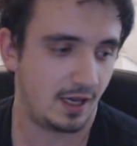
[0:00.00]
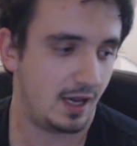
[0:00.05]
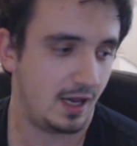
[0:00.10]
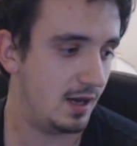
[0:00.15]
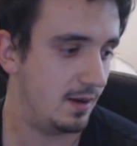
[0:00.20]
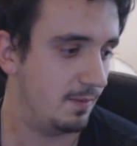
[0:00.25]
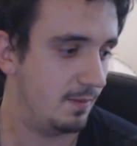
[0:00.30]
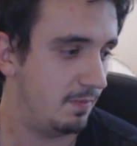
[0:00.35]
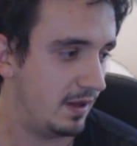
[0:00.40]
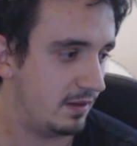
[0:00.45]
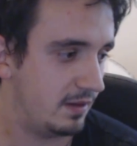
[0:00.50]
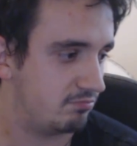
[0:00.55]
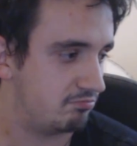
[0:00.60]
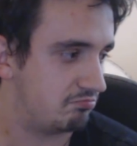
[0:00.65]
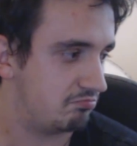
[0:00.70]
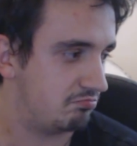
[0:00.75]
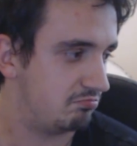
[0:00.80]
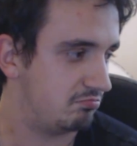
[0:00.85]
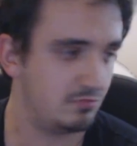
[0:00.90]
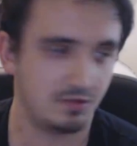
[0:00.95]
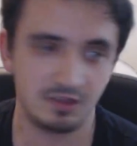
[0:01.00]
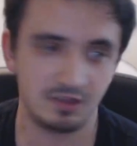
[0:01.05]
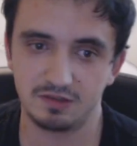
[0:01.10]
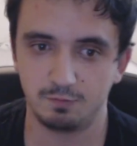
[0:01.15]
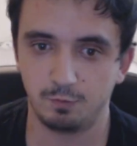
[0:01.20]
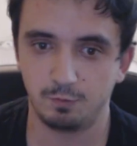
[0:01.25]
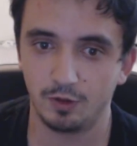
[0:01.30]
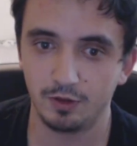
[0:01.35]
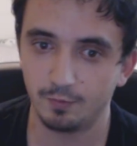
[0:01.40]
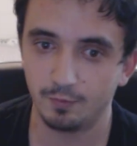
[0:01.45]
But
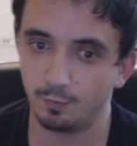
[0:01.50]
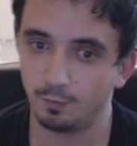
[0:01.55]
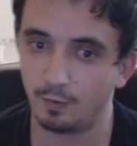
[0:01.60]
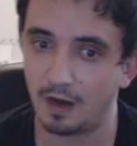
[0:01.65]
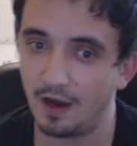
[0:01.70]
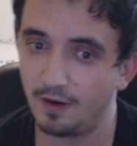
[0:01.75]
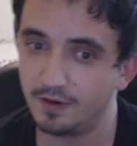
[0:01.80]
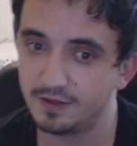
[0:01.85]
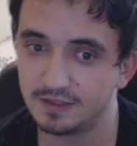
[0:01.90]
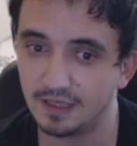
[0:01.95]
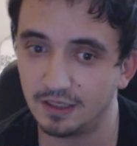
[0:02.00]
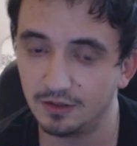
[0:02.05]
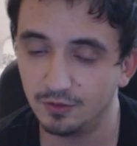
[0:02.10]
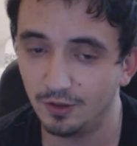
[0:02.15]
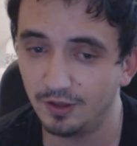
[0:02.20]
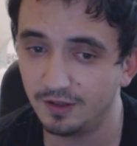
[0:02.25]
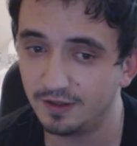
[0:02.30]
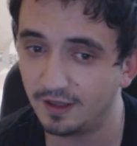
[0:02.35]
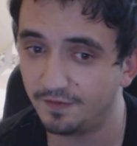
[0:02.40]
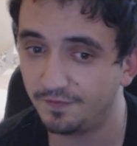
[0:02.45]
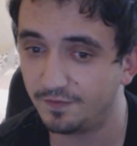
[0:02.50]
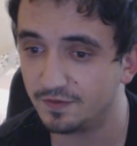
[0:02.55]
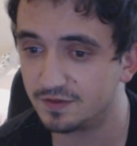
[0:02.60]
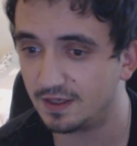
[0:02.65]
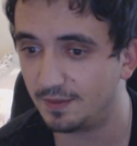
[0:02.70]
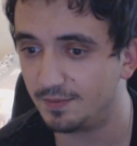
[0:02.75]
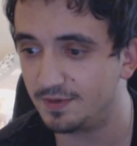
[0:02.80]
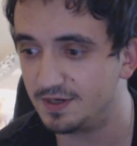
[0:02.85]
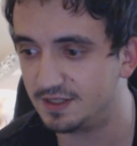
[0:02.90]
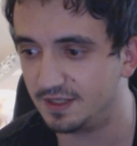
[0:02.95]
it's World of WoW is not doing that for
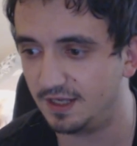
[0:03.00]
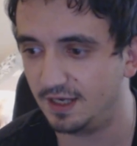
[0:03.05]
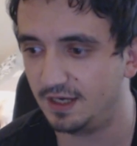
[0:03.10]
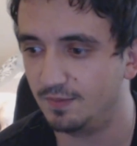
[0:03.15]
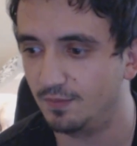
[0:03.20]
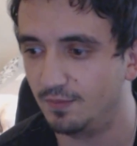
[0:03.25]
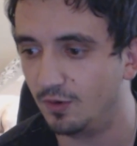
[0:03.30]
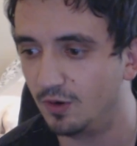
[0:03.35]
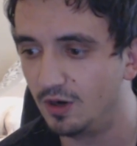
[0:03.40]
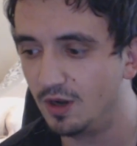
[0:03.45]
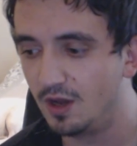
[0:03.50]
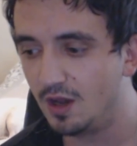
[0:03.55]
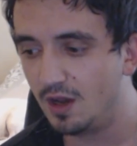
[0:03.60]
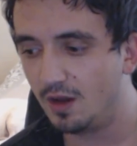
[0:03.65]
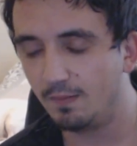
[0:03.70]
some reason anymore.